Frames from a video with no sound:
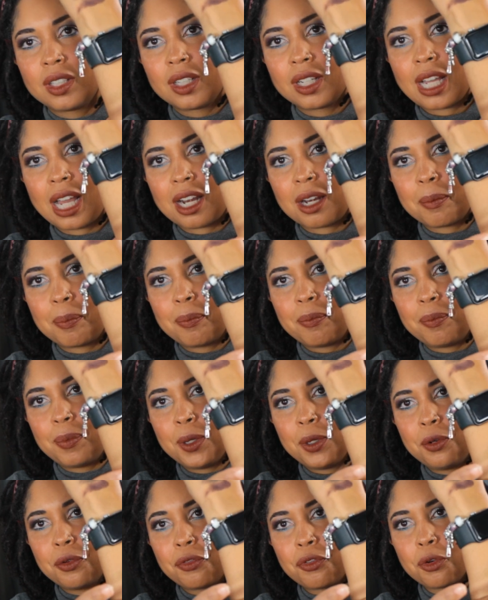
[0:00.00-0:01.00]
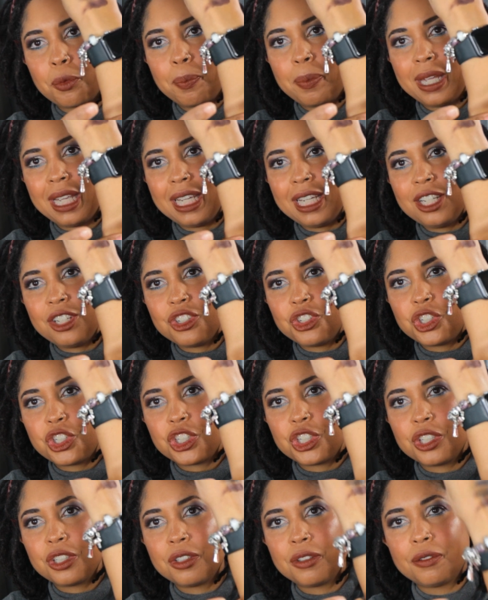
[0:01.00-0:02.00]
Got a beautiful
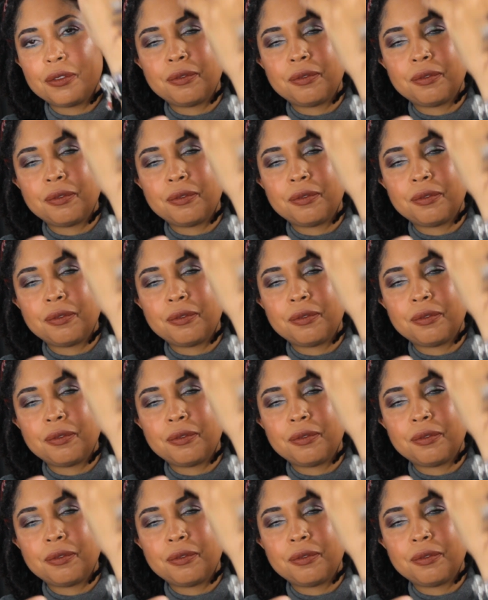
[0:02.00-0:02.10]
peach.